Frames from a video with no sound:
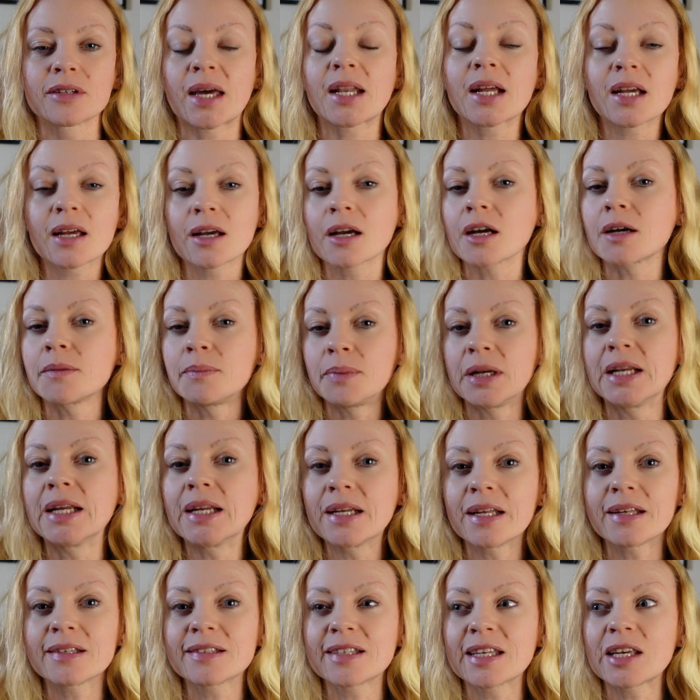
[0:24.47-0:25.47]
And I can
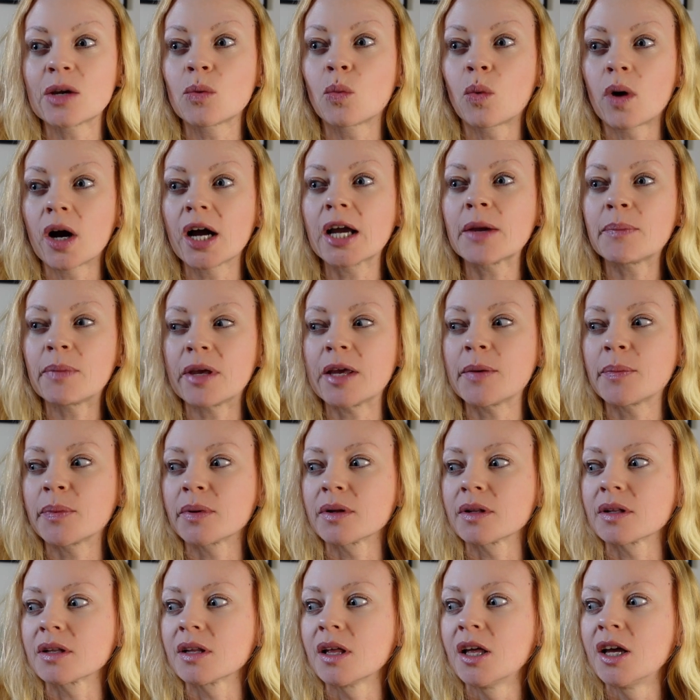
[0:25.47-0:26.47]
completely see why
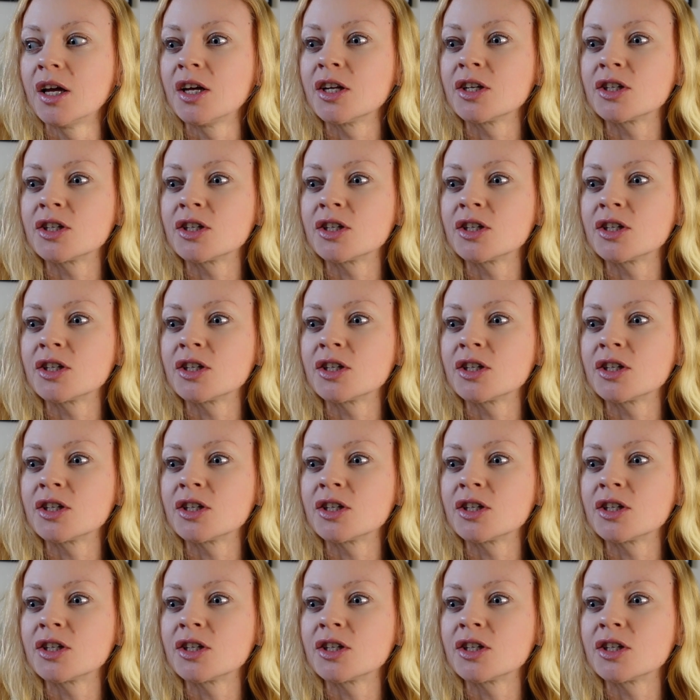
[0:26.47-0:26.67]
people